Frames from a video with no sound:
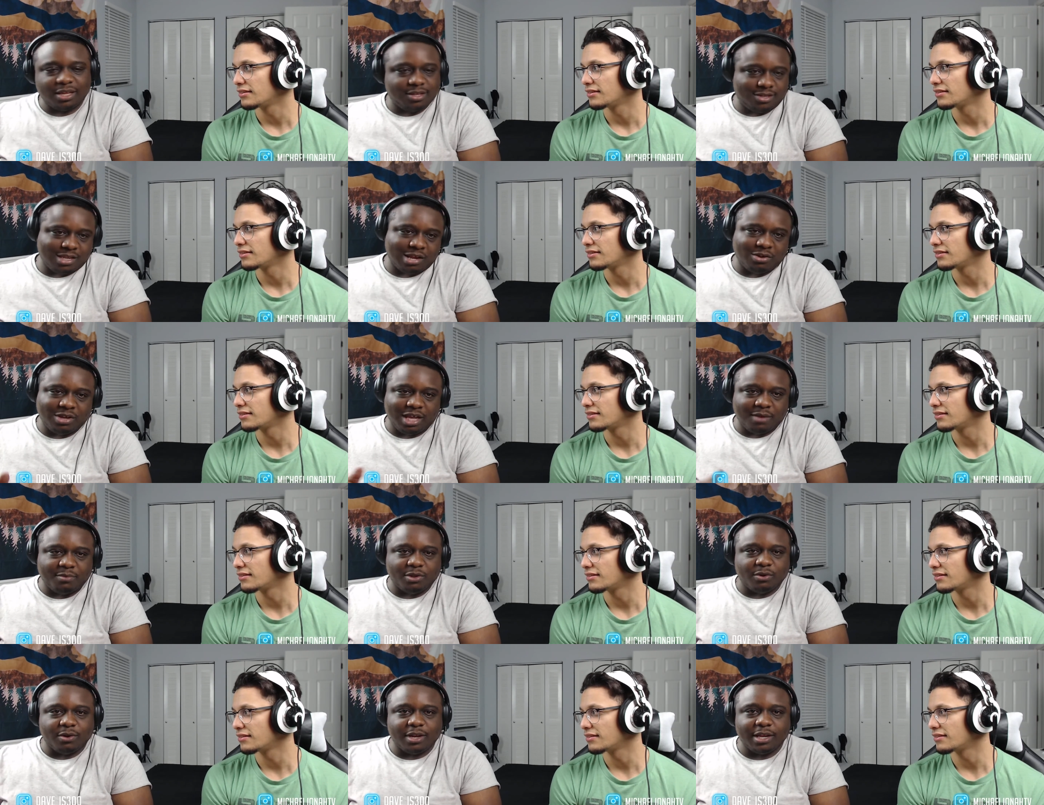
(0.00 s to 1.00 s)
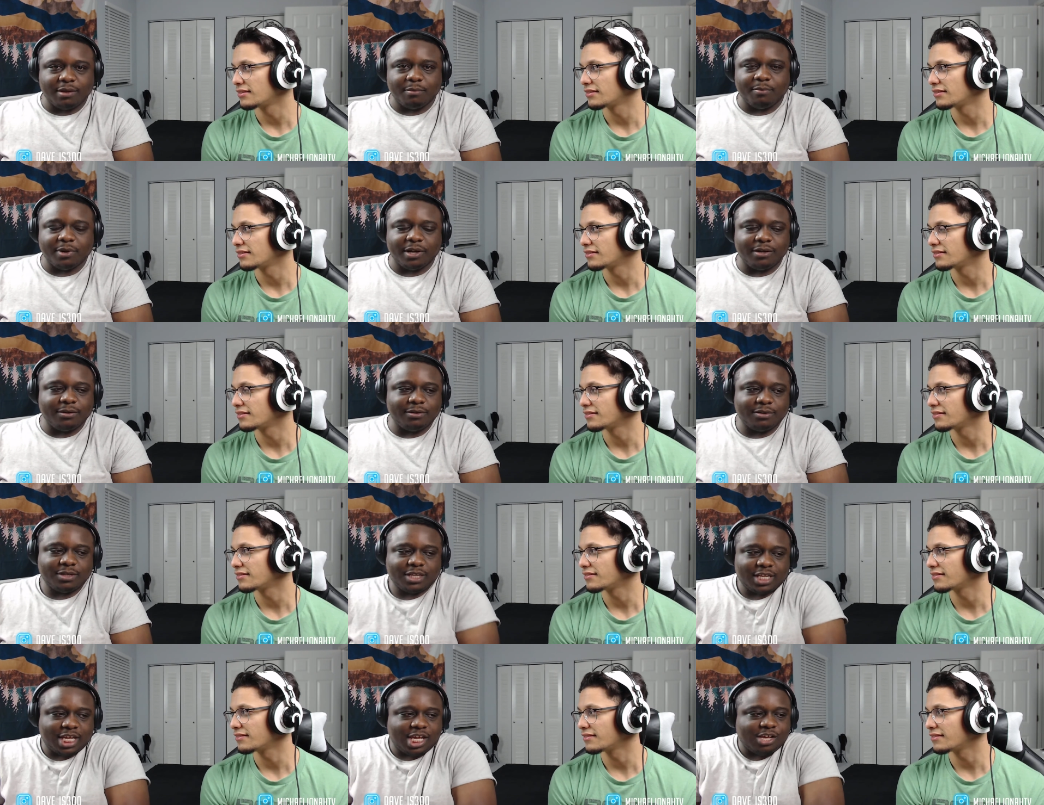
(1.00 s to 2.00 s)
Speaker 1: They'll keep doing it, but
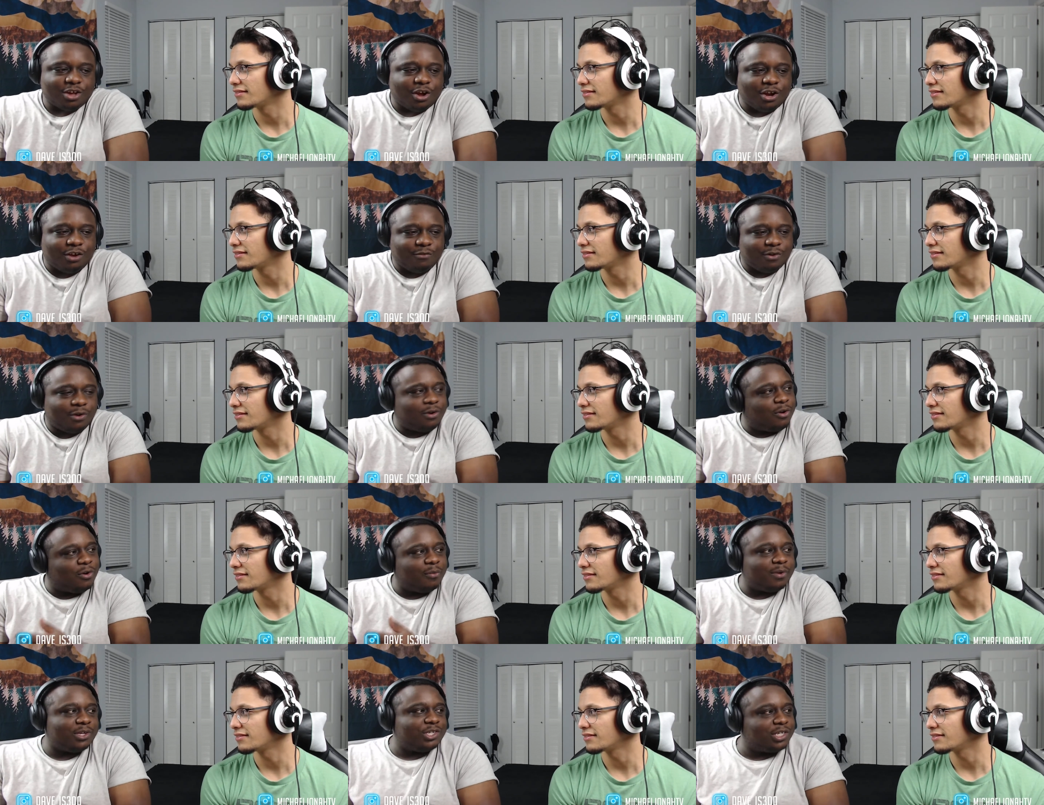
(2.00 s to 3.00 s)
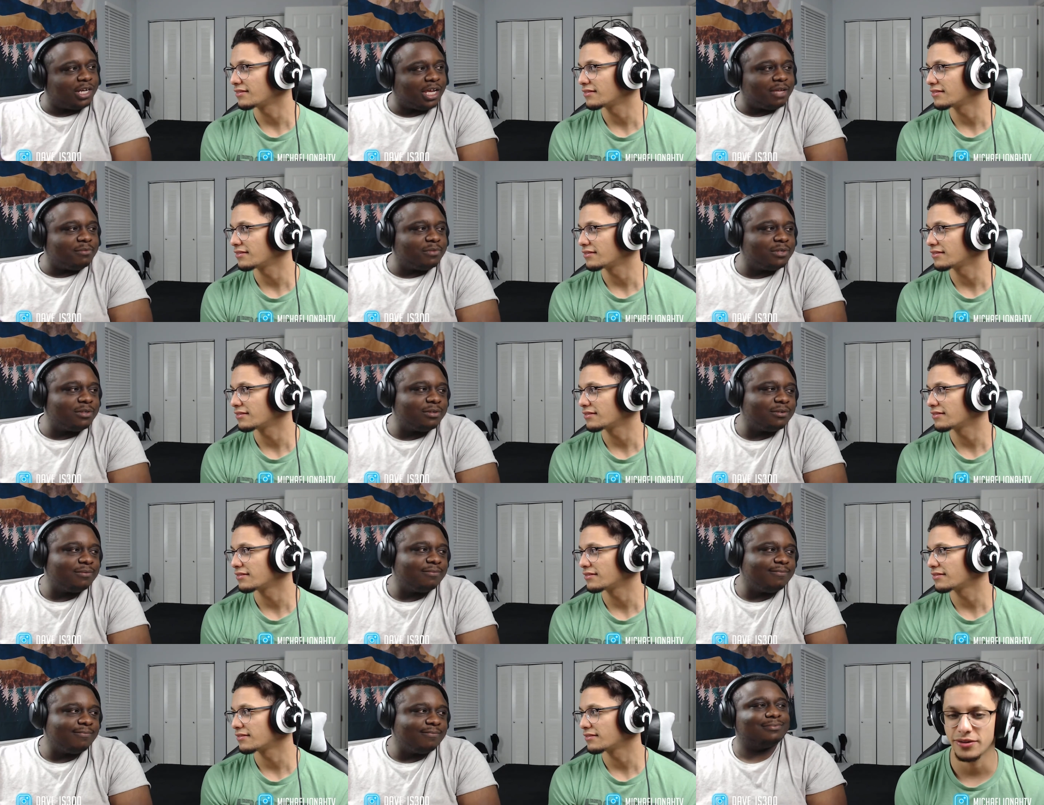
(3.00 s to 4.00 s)
he already wrote a whole bunch of names.
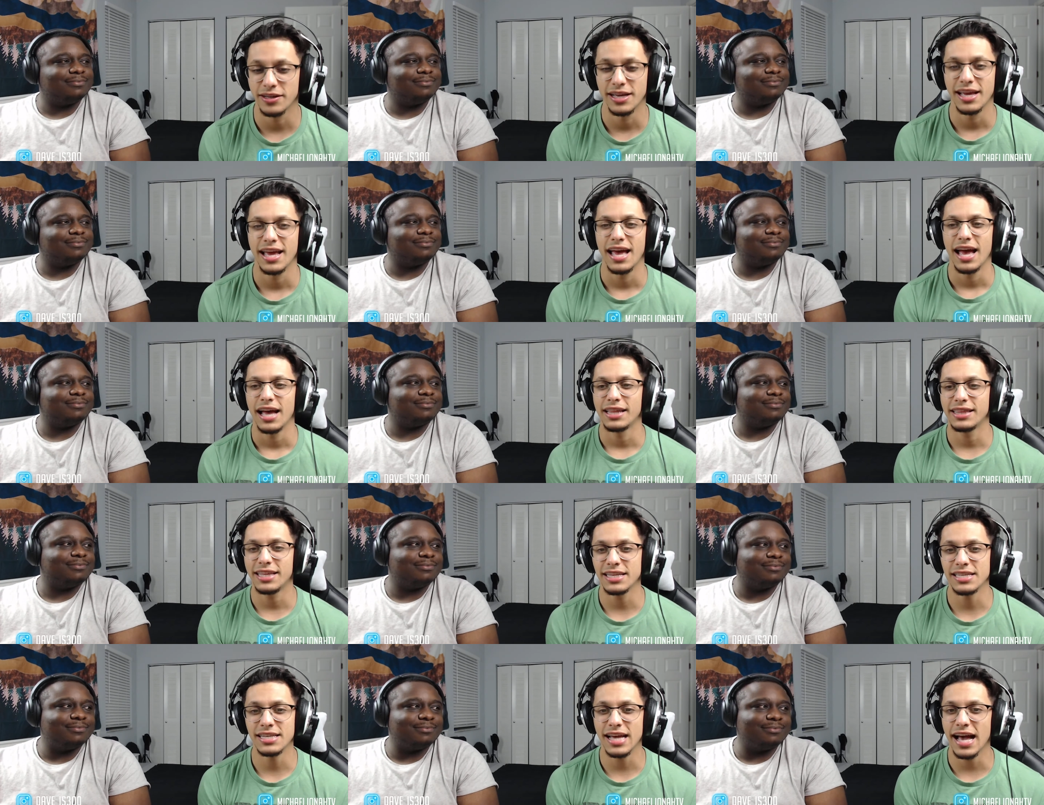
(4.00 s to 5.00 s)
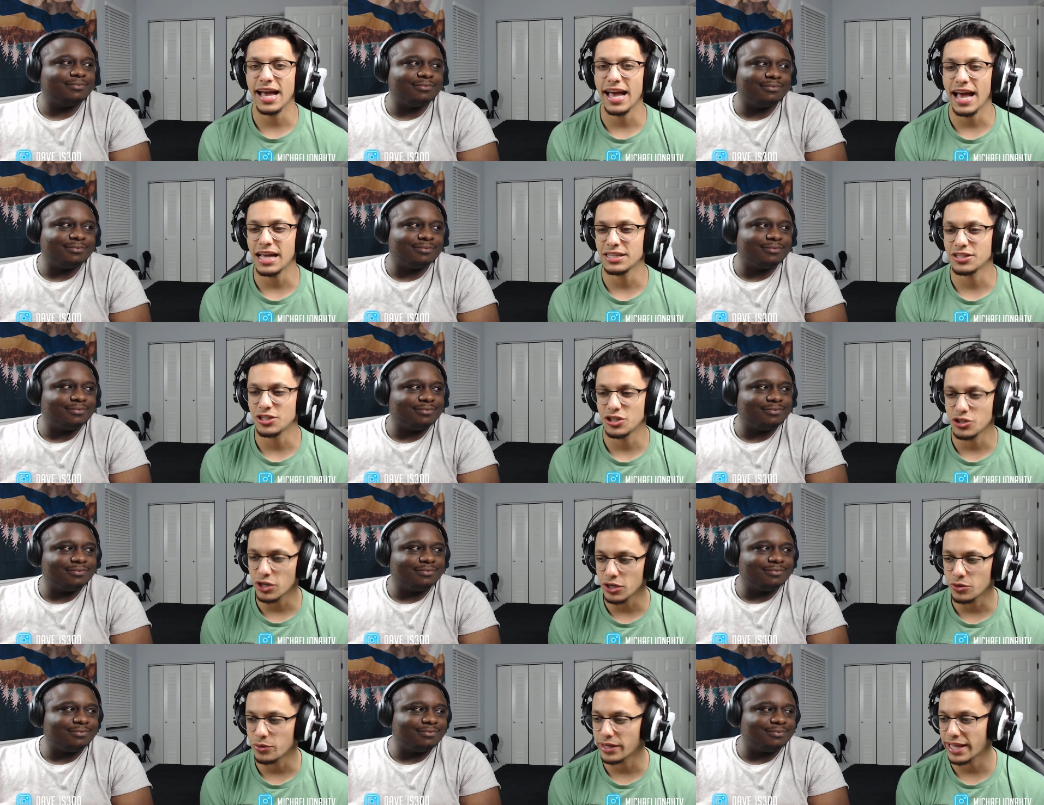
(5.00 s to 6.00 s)
Speaker 2: This guy has to
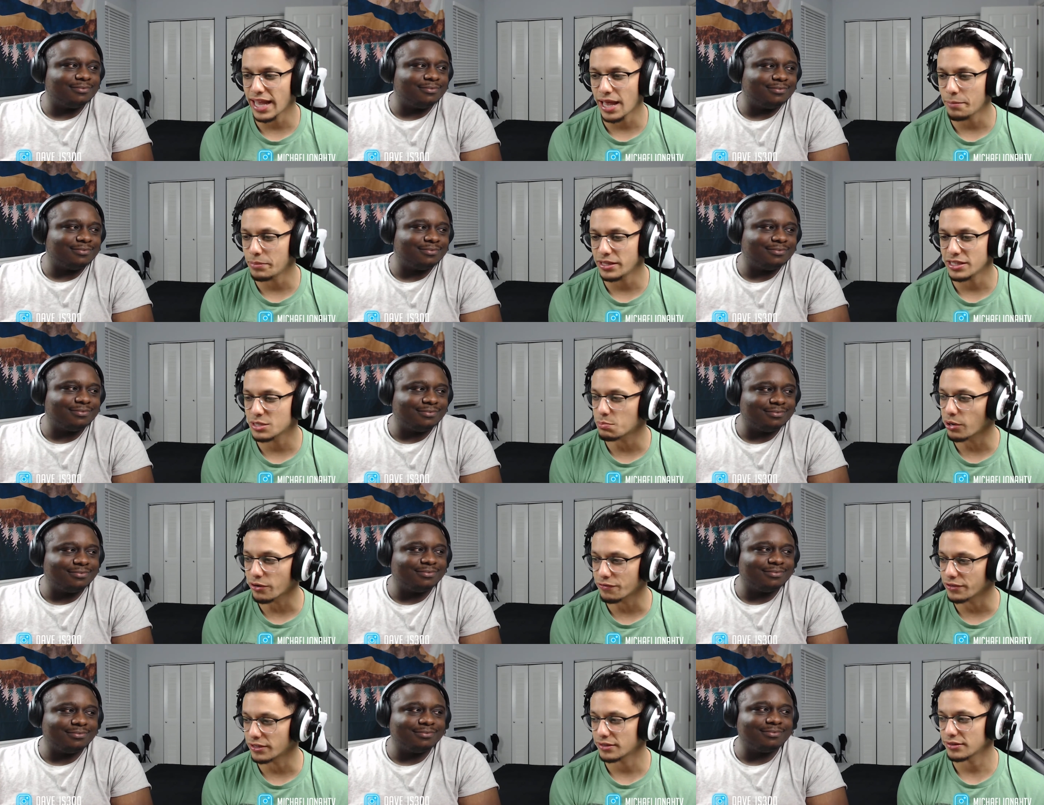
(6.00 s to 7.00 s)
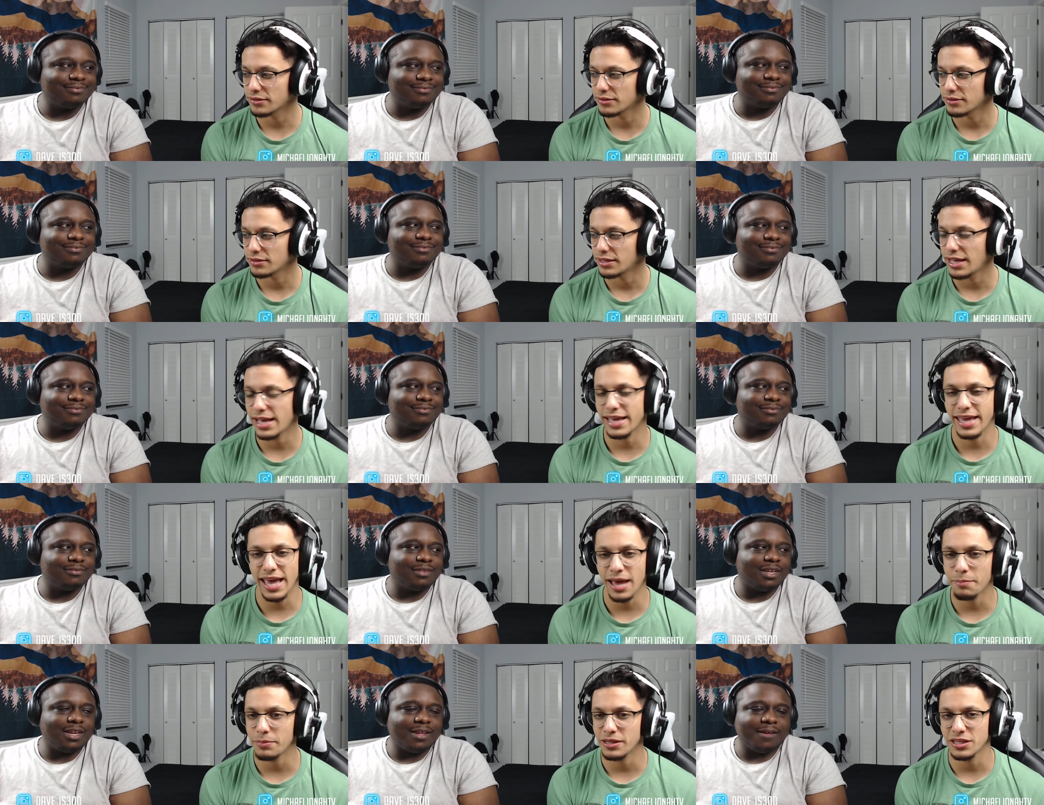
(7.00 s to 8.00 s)
struggle. It can't be this perfect. Mm-hmm. It
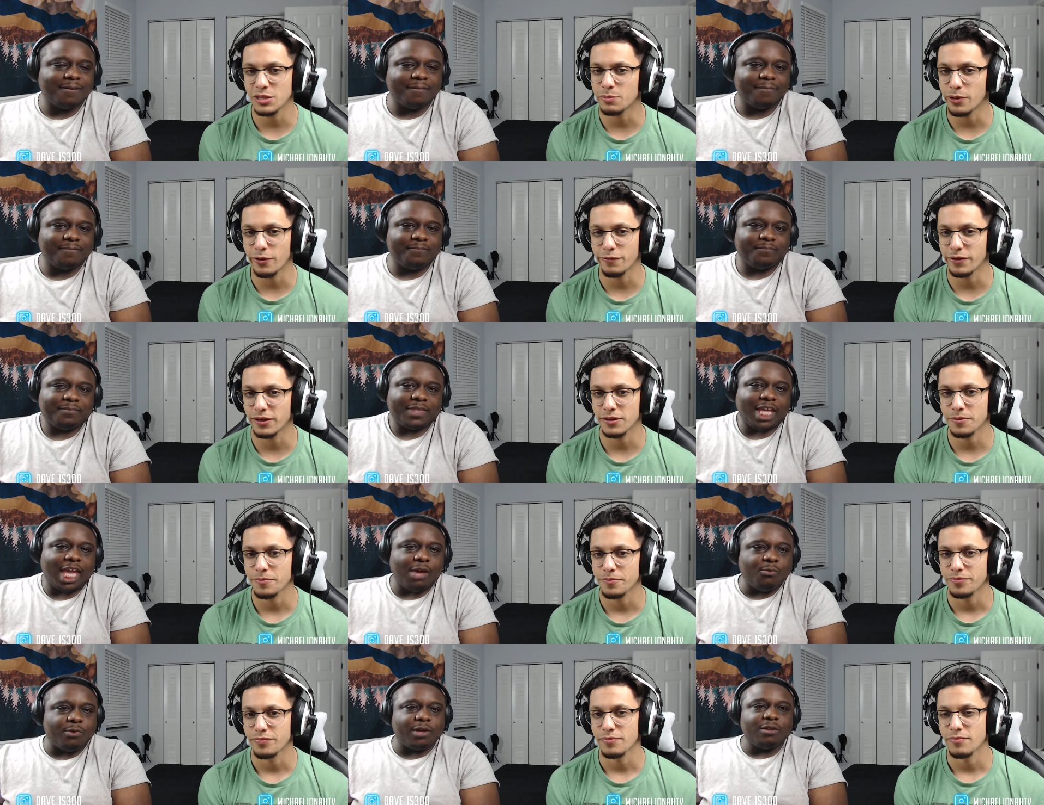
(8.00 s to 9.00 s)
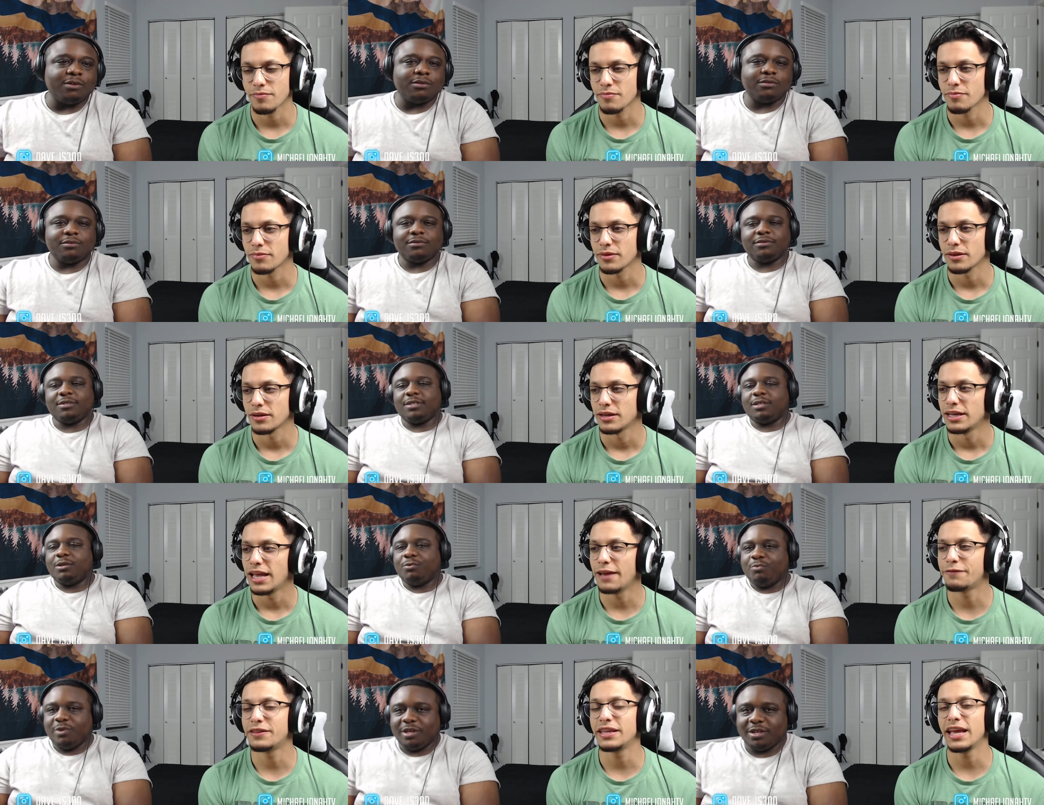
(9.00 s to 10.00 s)
can't be this perfect. He will.
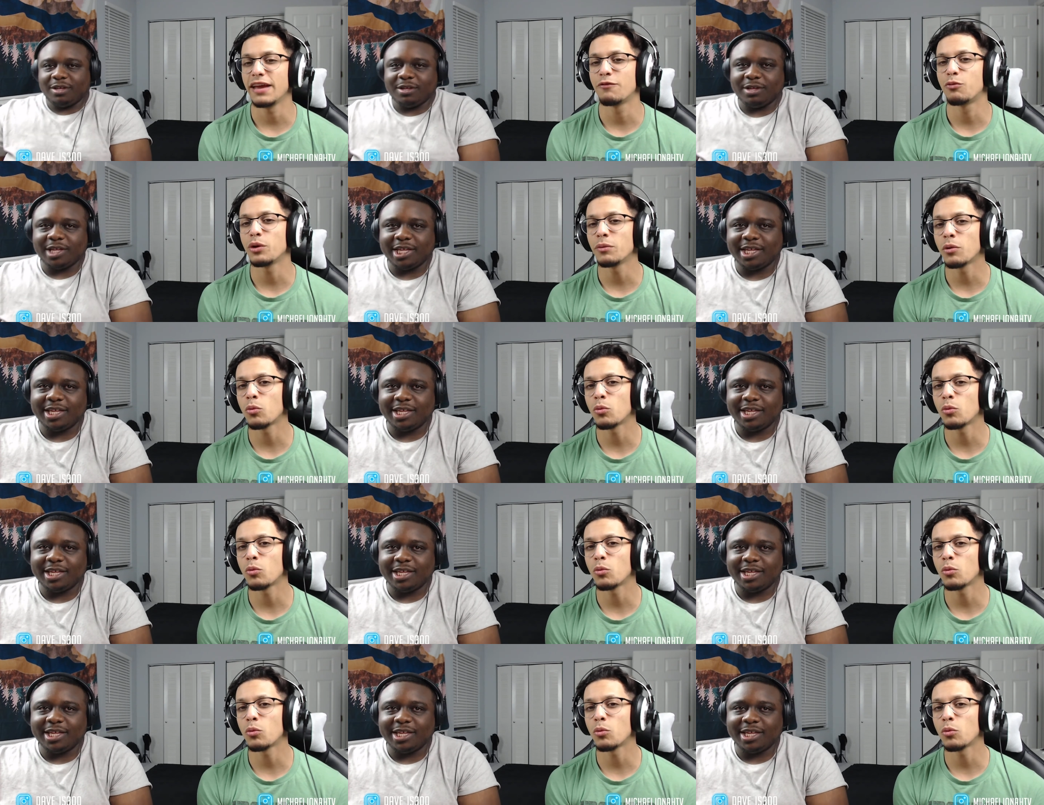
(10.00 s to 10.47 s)
If we- if we were